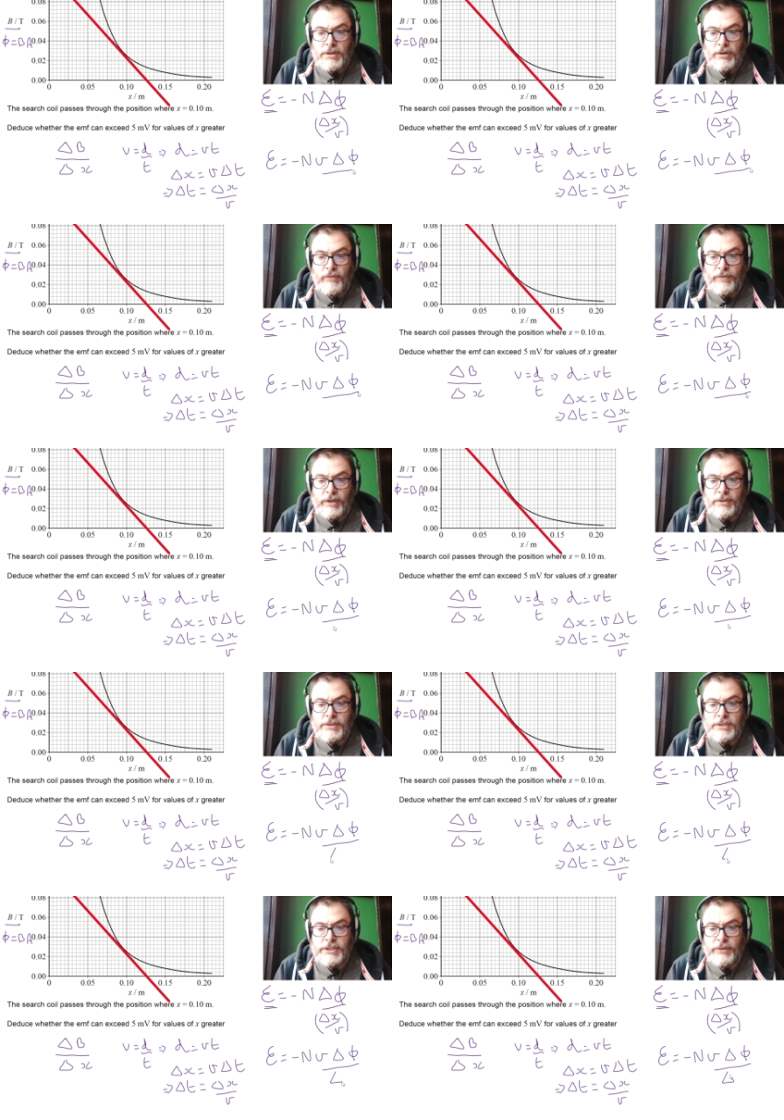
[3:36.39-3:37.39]
over
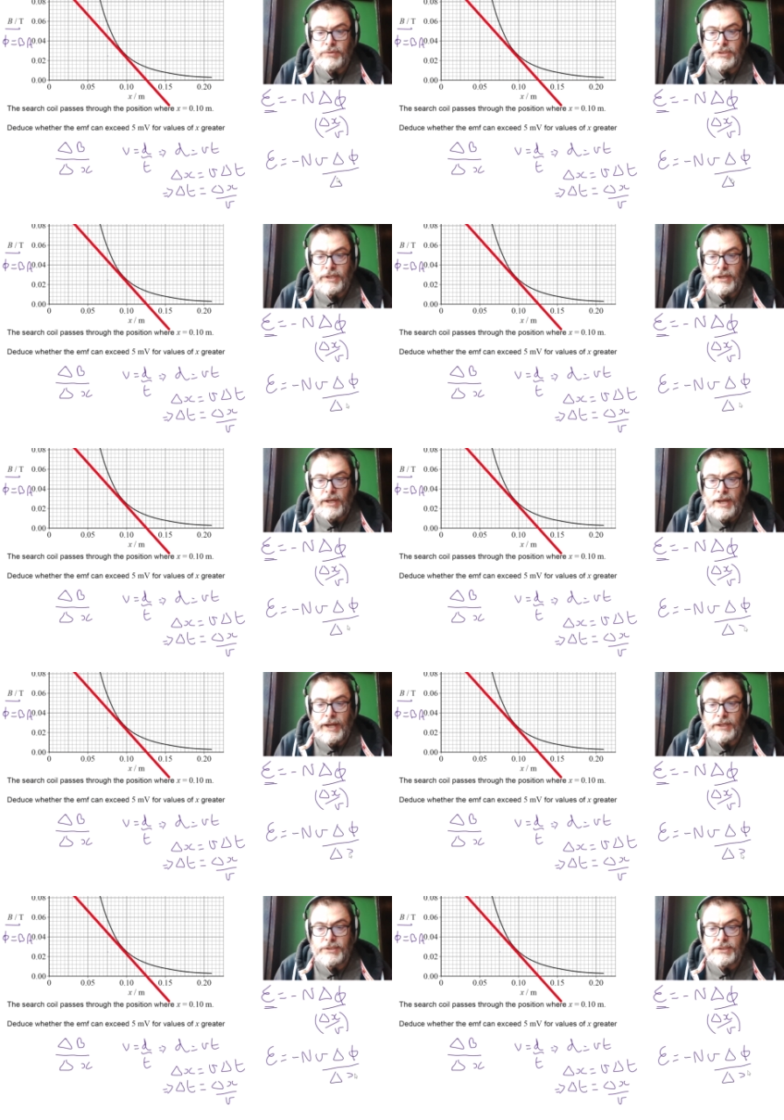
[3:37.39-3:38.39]
delta
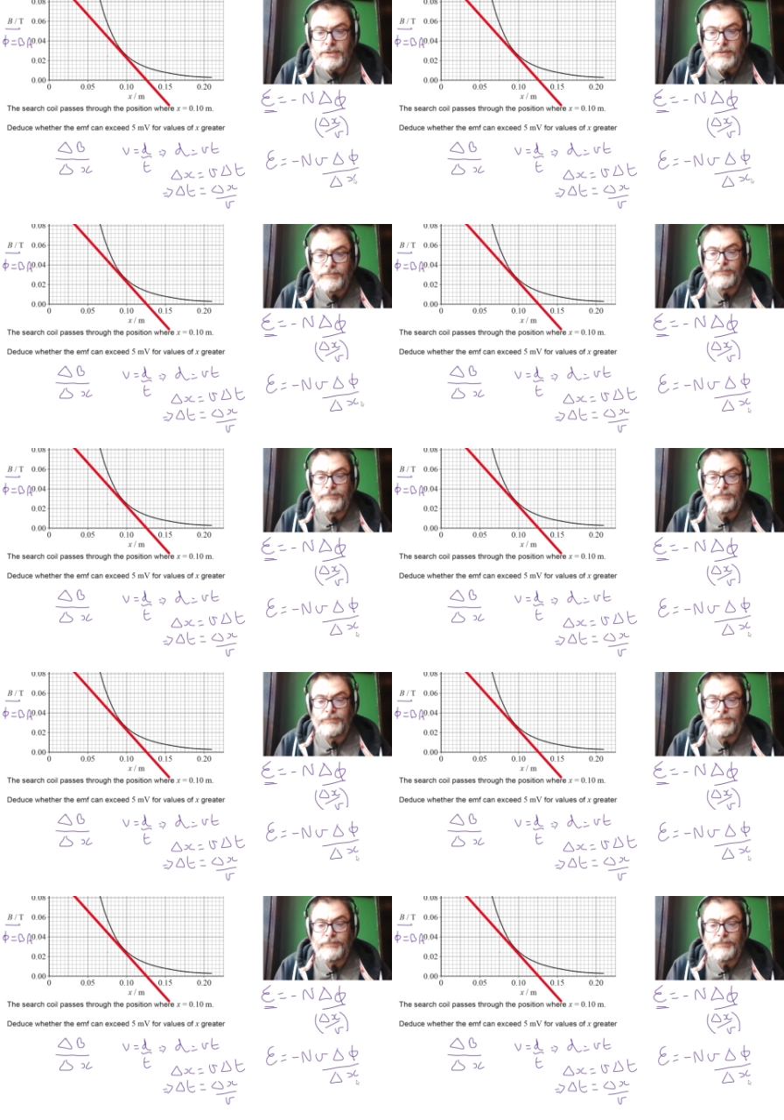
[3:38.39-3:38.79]
x.